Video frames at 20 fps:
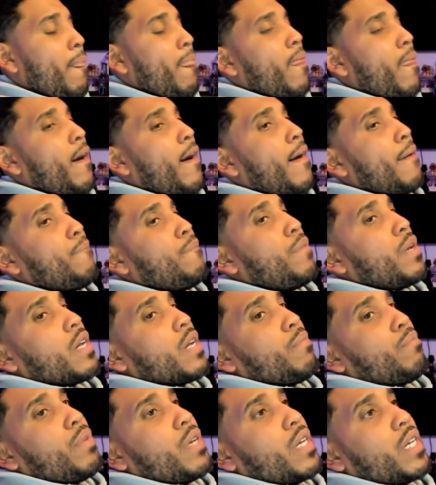All right,
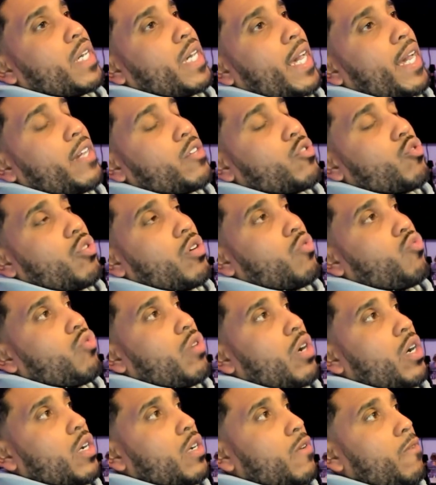Big K is on a
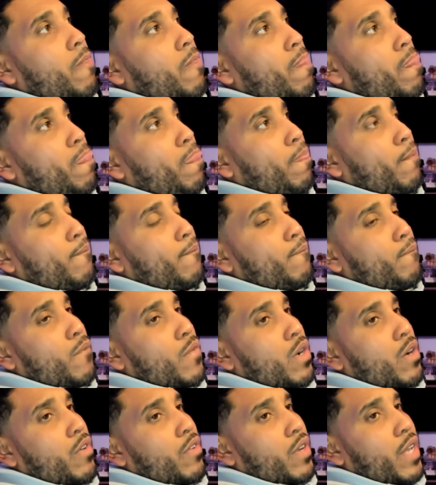run,
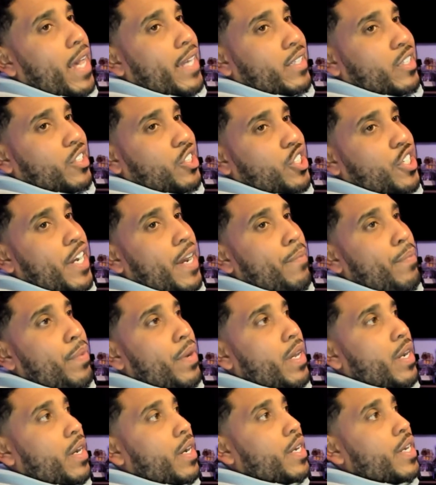like this
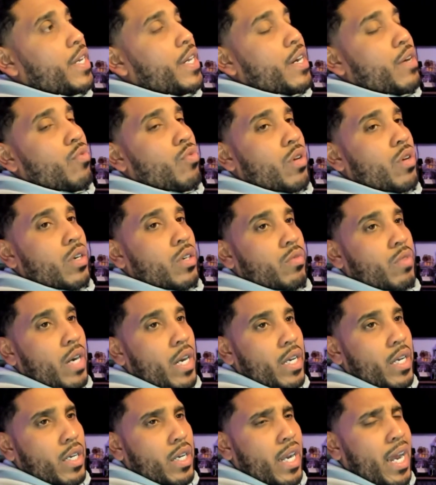champion of the year run,
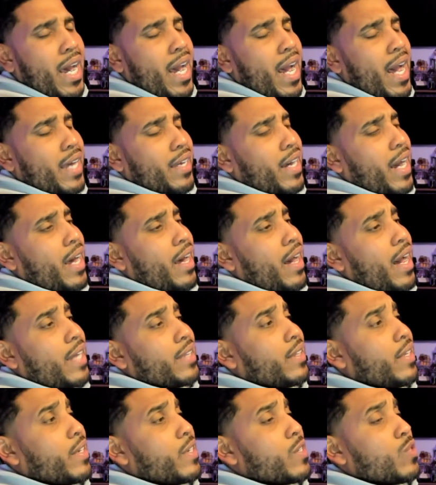right? And I
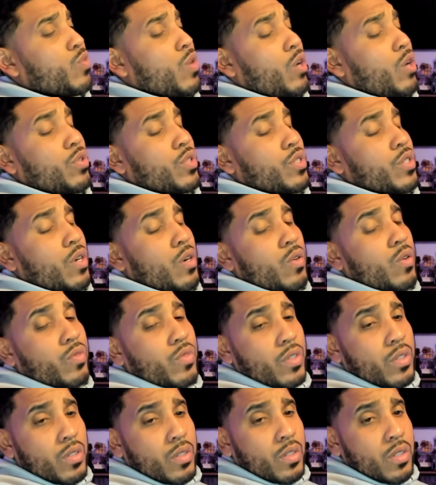think it's well deserved.